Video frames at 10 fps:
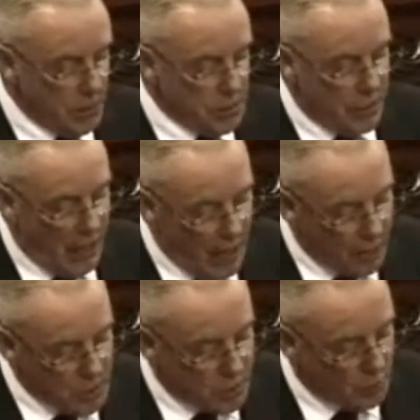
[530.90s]
She
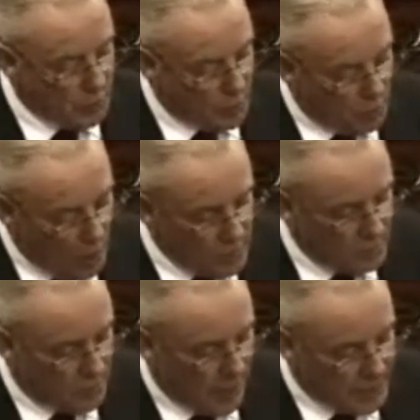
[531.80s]
argues that with the growth
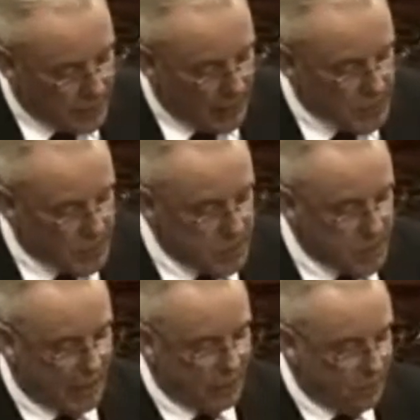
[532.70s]
of plantations
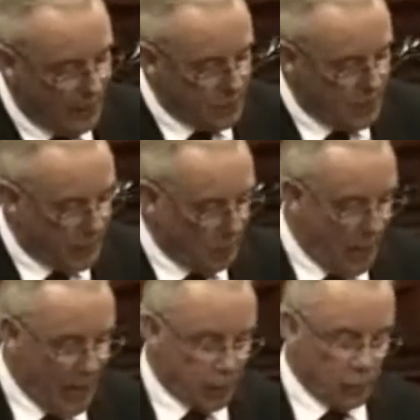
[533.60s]
and the fundamental
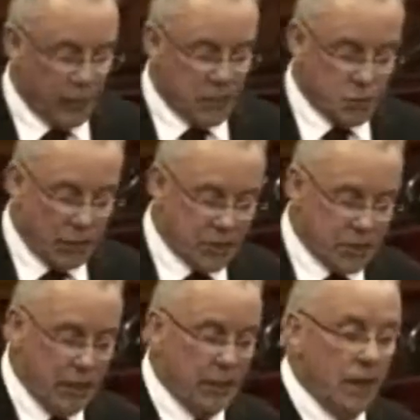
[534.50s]
market
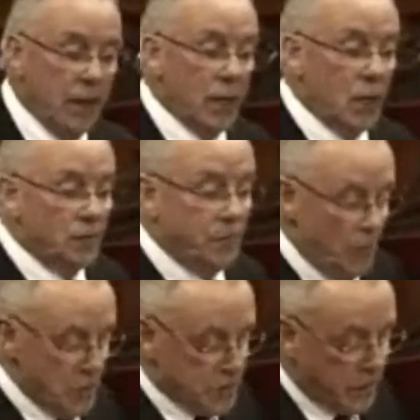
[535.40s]
restructure, the
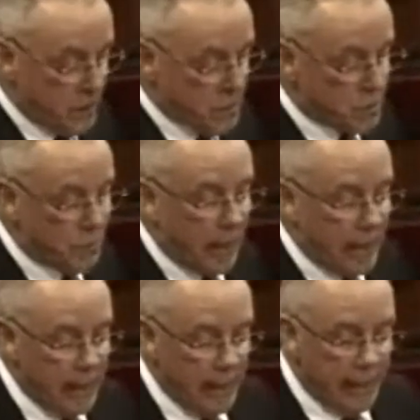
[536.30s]
forest
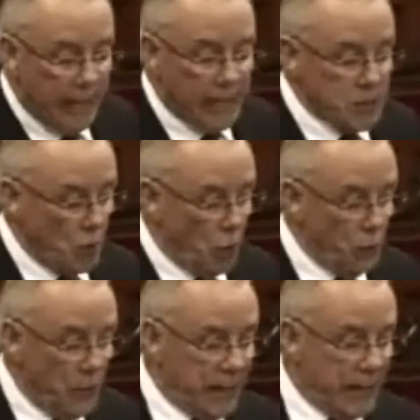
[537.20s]
industry is
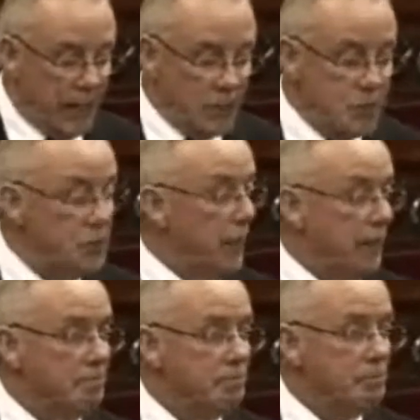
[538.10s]
already
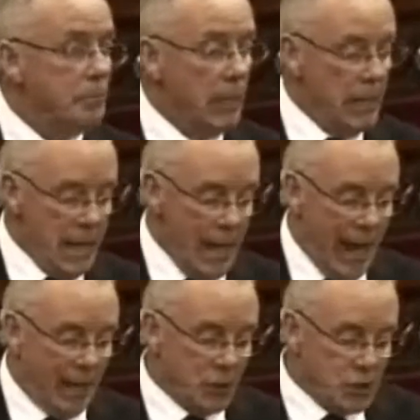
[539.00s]
enduring,
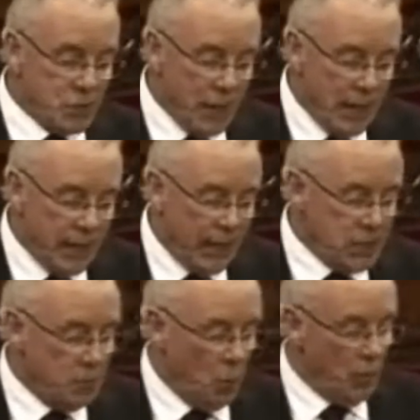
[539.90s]
and Australia
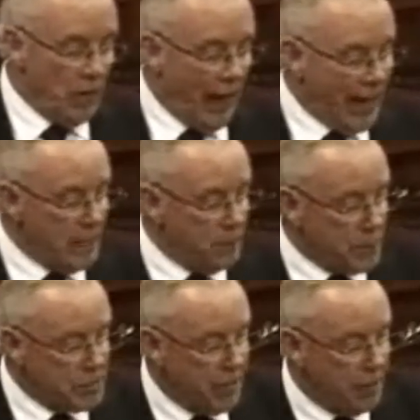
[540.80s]
is more than
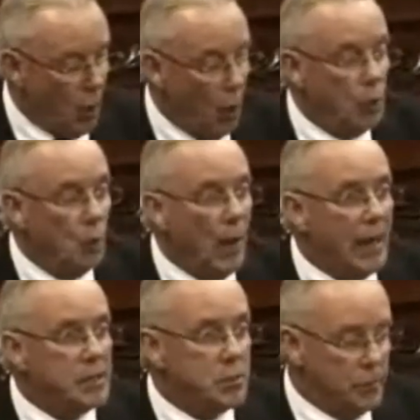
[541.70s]
80% on the
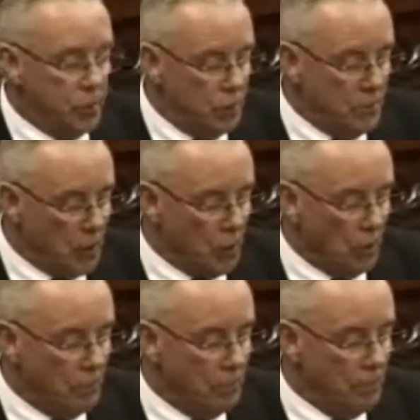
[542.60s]
way to a new
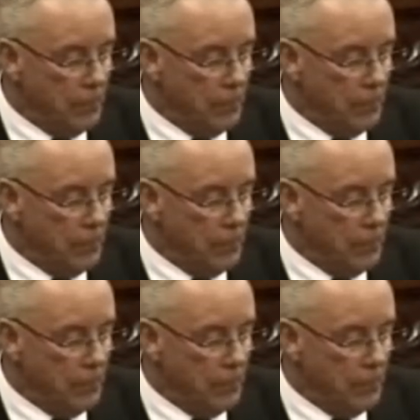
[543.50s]
model.